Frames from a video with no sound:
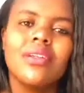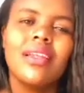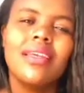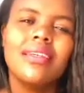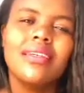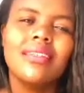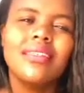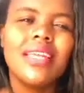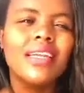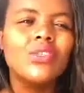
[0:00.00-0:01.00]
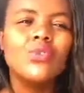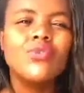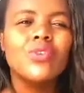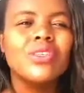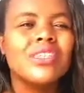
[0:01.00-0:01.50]
like trying to
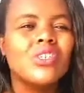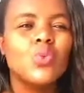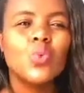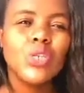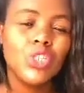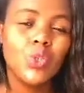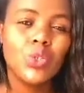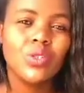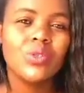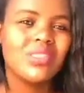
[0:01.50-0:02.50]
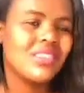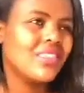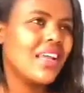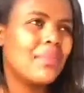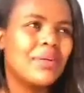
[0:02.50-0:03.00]
force situation, because
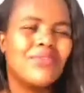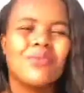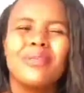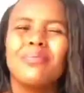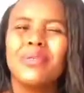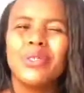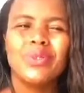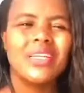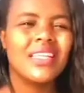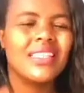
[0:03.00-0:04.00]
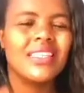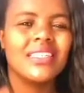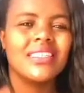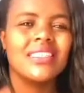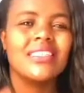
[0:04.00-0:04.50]
apart from depression, other
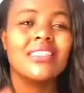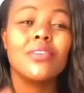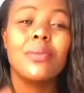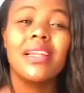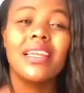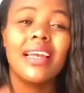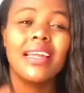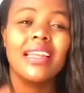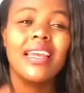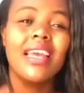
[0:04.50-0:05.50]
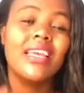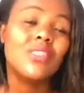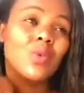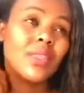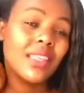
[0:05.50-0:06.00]
things, it's normally hard.
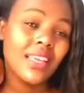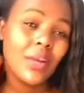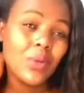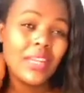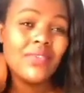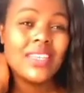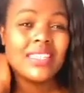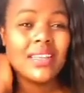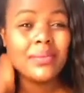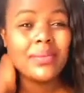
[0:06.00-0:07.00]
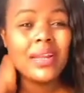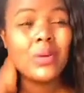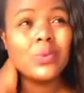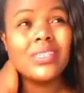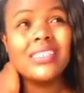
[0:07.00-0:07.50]
So I think I would advise I
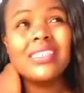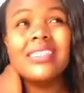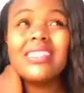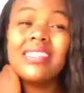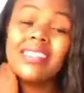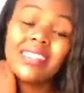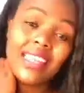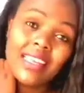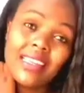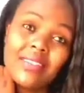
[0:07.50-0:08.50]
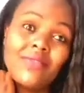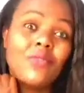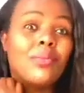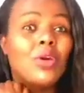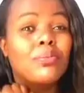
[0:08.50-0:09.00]
would say
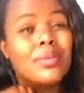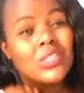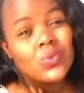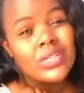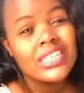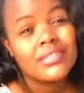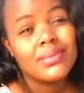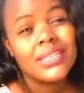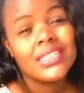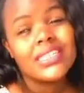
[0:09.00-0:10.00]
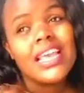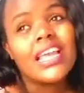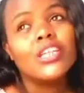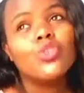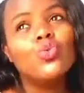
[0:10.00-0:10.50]
from my own personal experience,
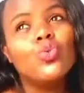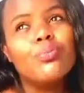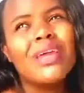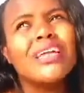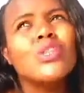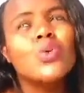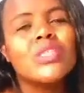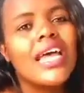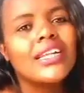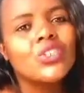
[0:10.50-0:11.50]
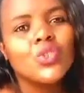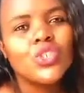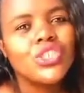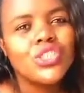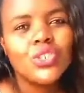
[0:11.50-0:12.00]
do make those hard
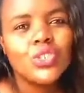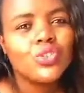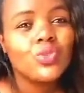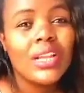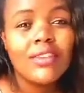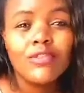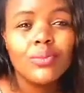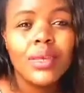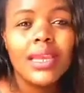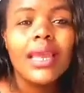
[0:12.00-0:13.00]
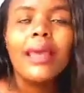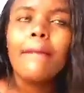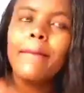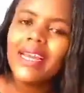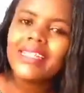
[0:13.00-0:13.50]
decisions you'll have to make,
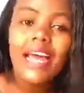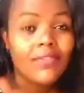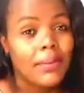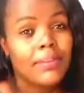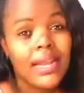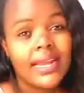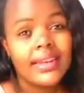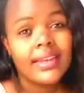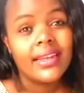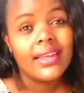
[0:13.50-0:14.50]
but have a plan.